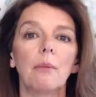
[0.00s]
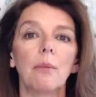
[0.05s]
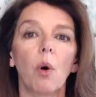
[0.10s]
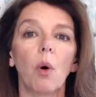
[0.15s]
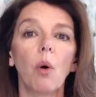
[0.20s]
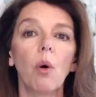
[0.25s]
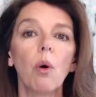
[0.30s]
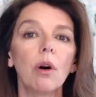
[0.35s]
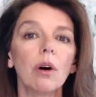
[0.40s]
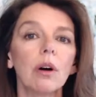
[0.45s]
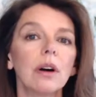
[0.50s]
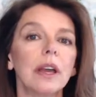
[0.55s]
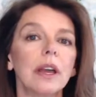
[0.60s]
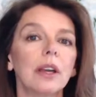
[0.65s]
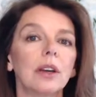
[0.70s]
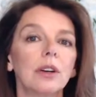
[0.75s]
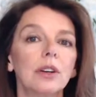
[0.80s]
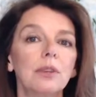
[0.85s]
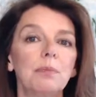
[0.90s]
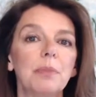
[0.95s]
Or it
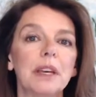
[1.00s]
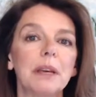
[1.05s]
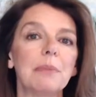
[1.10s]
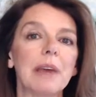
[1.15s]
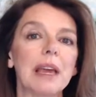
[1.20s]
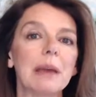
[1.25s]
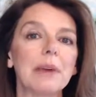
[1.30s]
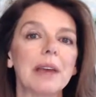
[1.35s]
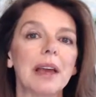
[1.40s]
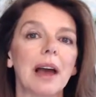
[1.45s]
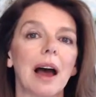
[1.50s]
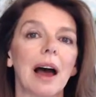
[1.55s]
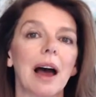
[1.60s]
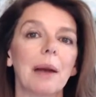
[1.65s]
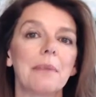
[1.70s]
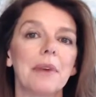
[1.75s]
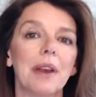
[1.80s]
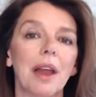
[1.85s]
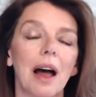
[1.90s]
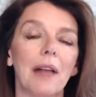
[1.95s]
could be maybe
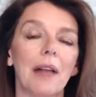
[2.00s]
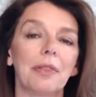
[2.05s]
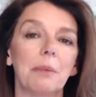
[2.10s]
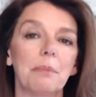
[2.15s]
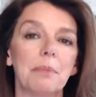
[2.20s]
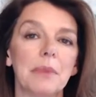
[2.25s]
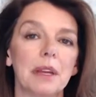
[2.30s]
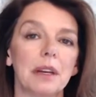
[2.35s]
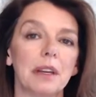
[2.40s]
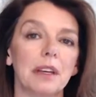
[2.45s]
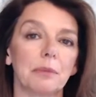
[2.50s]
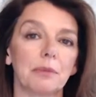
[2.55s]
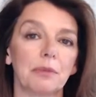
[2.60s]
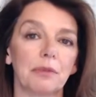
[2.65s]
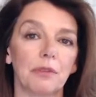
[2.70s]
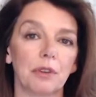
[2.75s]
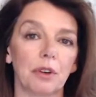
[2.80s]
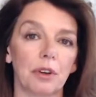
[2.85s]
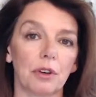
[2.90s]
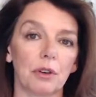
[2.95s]
I'm not the medium
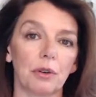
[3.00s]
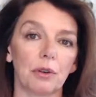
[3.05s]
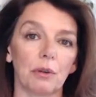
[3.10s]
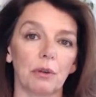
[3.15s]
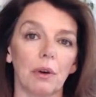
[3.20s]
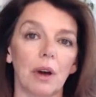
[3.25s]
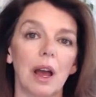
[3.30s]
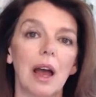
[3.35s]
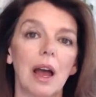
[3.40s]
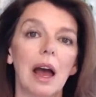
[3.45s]
for you.